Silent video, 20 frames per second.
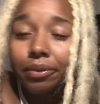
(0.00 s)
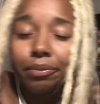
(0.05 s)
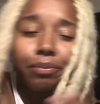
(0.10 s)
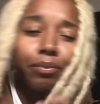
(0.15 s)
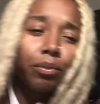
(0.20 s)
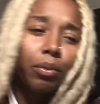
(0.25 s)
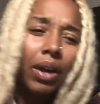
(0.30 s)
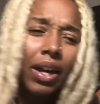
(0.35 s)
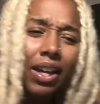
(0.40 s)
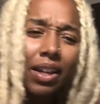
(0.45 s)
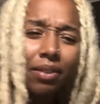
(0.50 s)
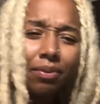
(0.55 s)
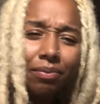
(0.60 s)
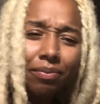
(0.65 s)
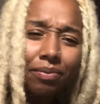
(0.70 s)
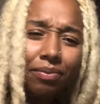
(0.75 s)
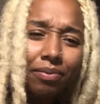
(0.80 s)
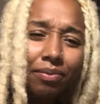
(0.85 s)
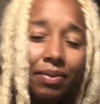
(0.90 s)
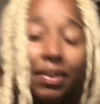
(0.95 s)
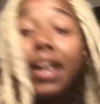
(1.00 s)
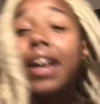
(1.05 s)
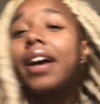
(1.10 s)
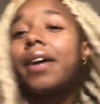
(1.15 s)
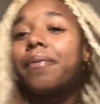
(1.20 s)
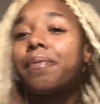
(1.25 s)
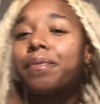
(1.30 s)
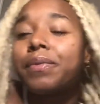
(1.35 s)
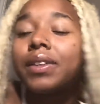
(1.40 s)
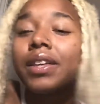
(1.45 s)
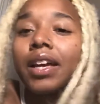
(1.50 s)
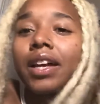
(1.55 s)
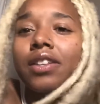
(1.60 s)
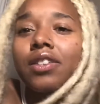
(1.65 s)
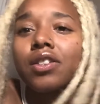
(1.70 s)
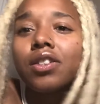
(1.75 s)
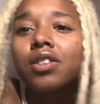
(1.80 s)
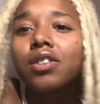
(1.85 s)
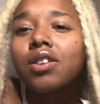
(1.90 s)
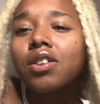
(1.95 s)
Wait, yeah,
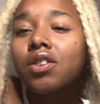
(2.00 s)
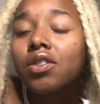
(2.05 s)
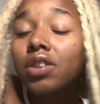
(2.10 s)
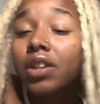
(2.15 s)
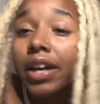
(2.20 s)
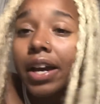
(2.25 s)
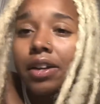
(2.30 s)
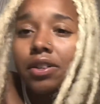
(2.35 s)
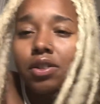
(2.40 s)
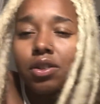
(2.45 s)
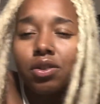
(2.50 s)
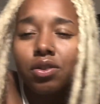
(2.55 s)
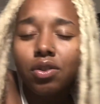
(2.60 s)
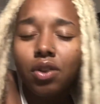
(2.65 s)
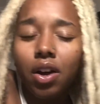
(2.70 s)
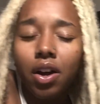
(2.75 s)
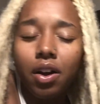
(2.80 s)
Cancer's